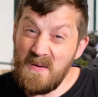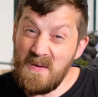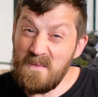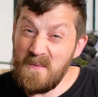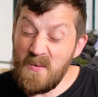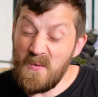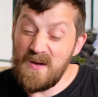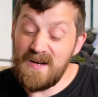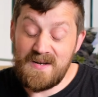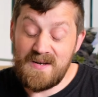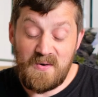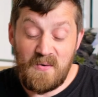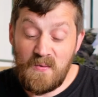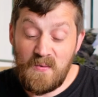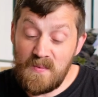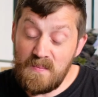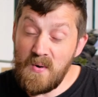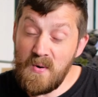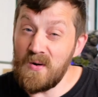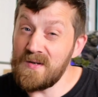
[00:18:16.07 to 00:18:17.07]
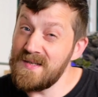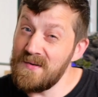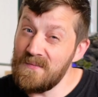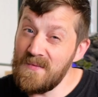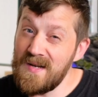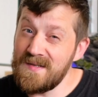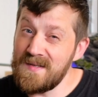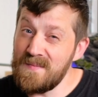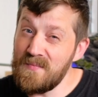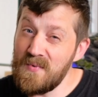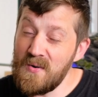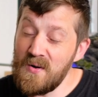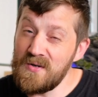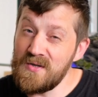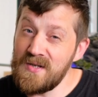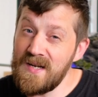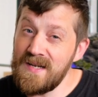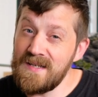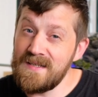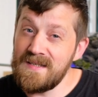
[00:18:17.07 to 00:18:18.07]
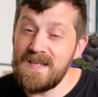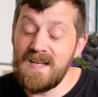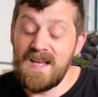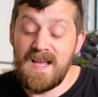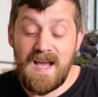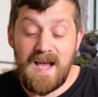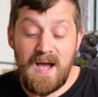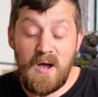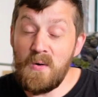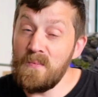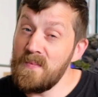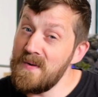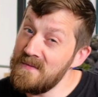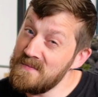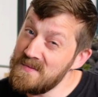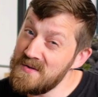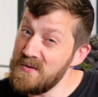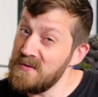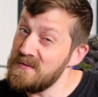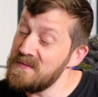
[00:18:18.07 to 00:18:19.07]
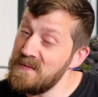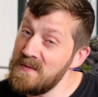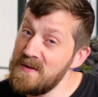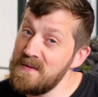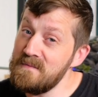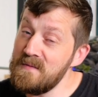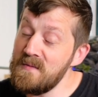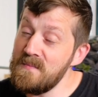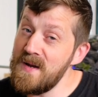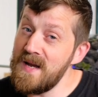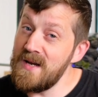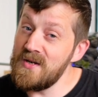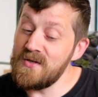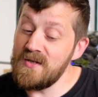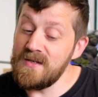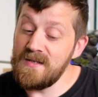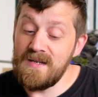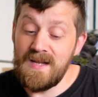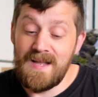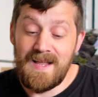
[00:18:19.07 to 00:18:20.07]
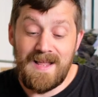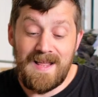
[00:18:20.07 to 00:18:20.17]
avoid in your own epoxy resin project. I hope it was useful information.